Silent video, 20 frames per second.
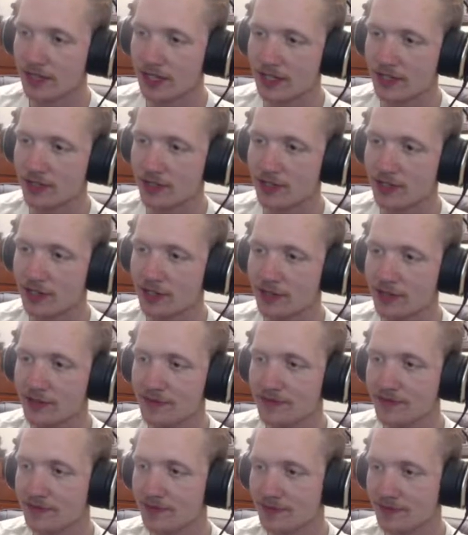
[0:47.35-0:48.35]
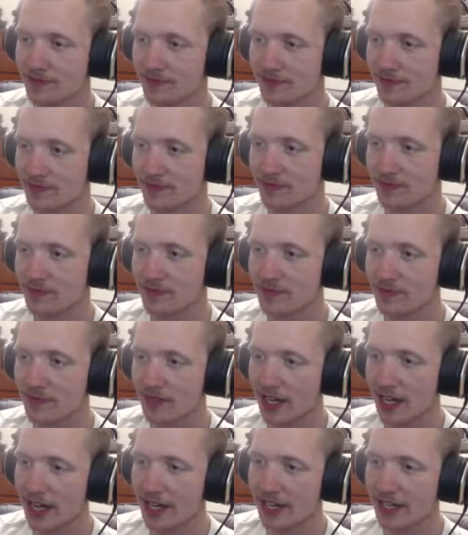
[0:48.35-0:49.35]
And so
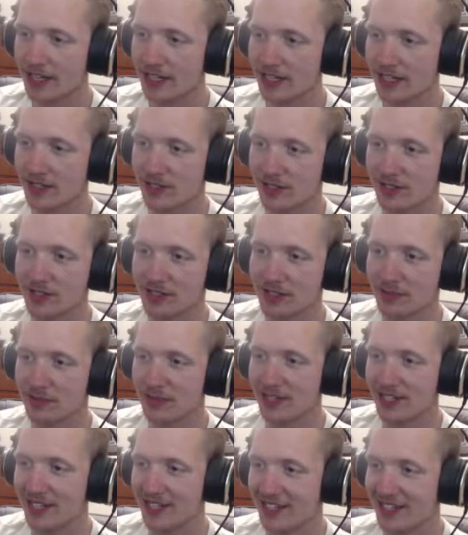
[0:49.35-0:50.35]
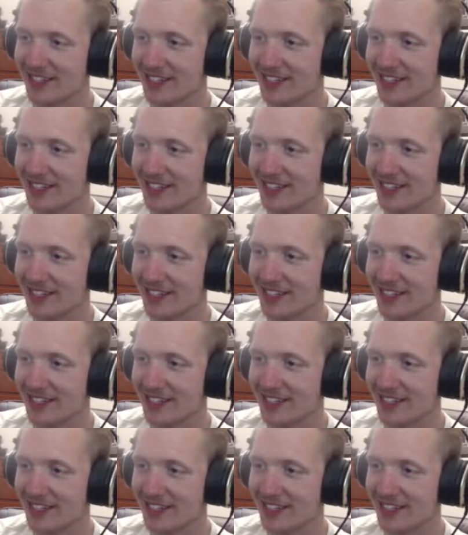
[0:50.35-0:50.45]
I didn't get to sleep in.